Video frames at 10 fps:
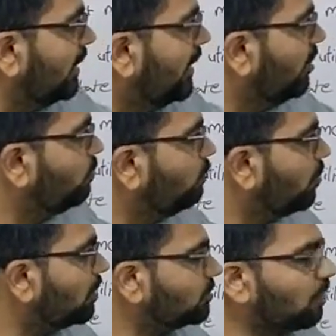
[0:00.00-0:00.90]
it
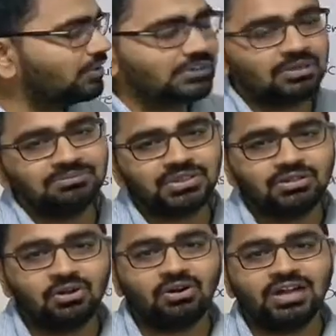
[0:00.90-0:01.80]
works on
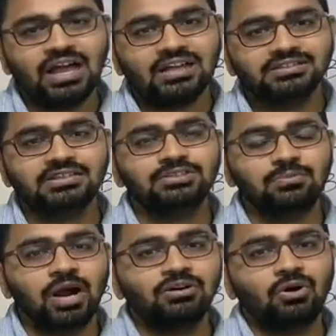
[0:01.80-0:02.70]
something called as a
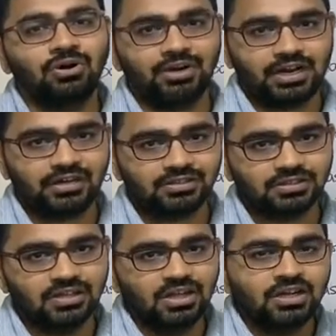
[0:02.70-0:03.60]
smart contract.
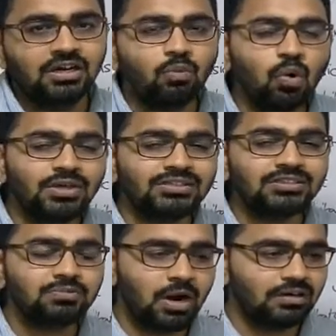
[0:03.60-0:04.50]
Now what is
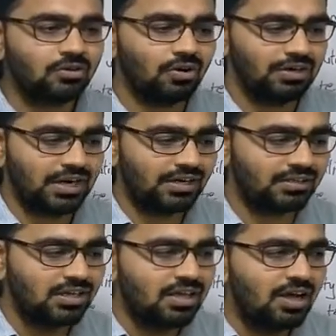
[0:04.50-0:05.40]
a smart
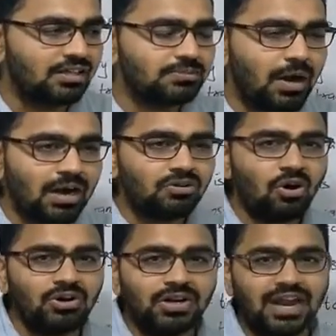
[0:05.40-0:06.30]
contract? A smart
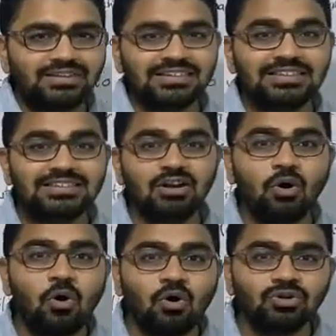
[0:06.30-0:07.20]
contract is
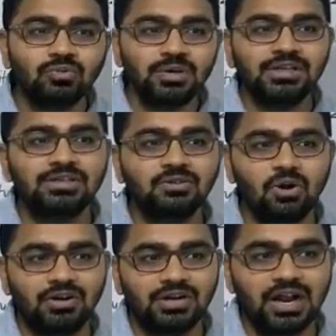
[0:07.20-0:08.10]
an automated
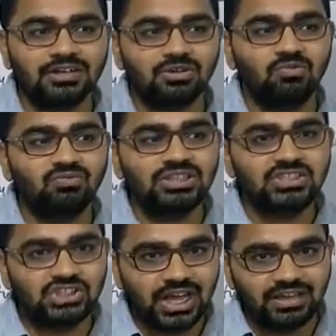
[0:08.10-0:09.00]
contract
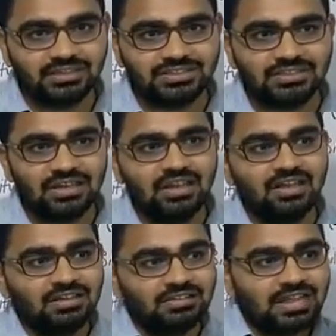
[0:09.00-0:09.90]
which checks
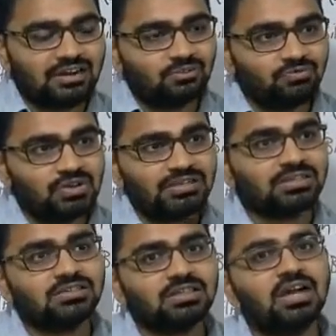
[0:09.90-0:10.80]
that
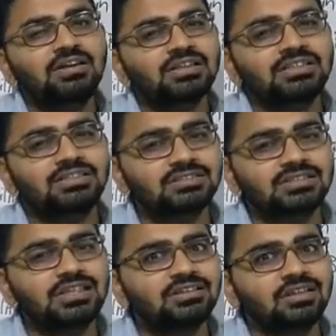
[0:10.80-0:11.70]
whether the
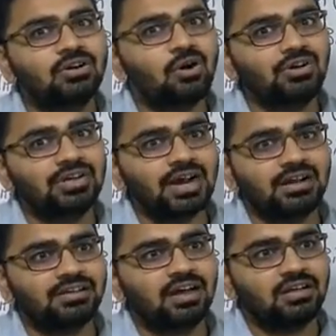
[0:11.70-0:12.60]
conditions in the
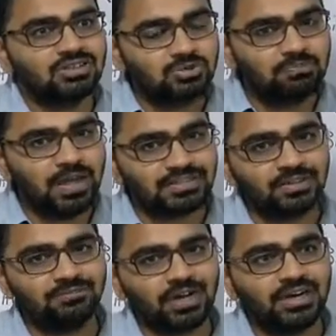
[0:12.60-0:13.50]
contract
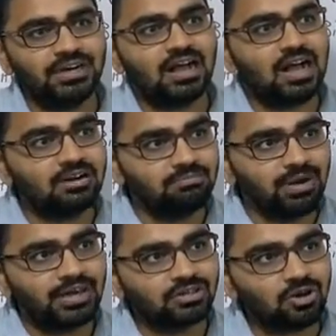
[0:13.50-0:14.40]
specified are
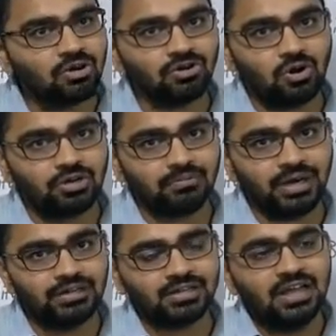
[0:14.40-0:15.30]
met or not
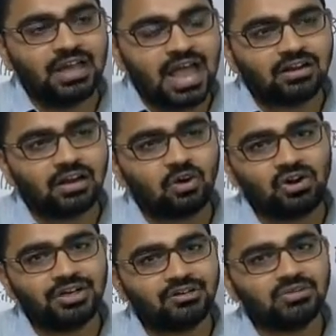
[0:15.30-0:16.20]
met, and
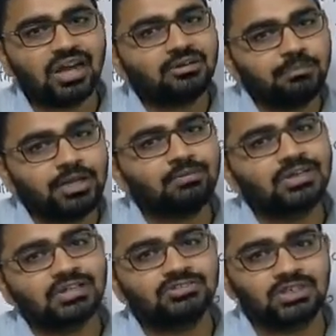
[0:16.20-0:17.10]
according to that
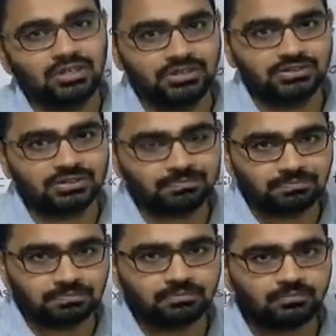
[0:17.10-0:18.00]
payment is released.
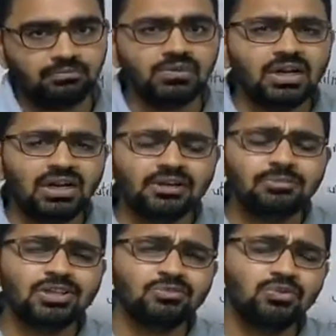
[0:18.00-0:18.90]
Let
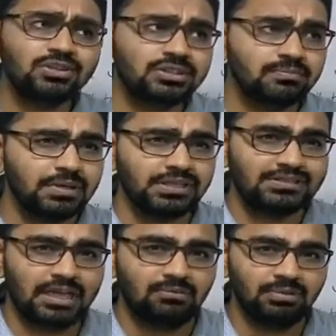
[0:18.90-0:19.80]
me give you a simple
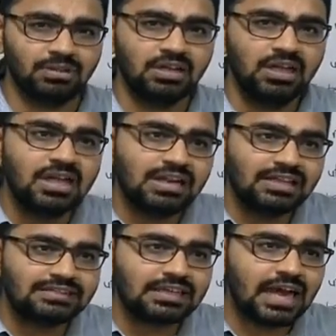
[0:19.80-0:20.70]
example.
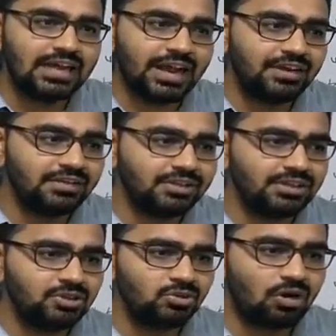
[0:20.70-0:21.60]
Let's say I enter
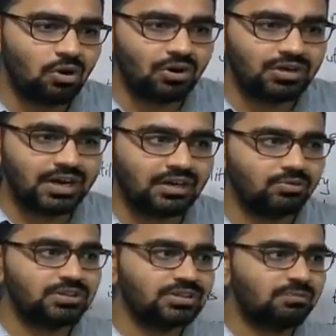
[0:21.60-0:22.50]
into a contract
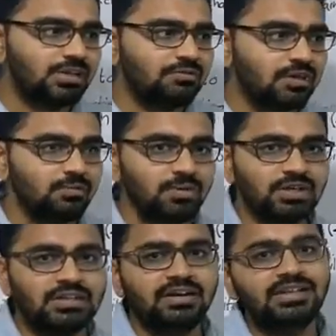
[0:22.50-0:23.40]
with some
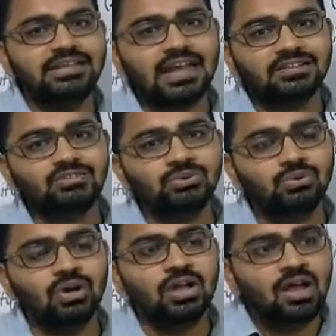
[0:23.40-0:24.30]
developer that he has to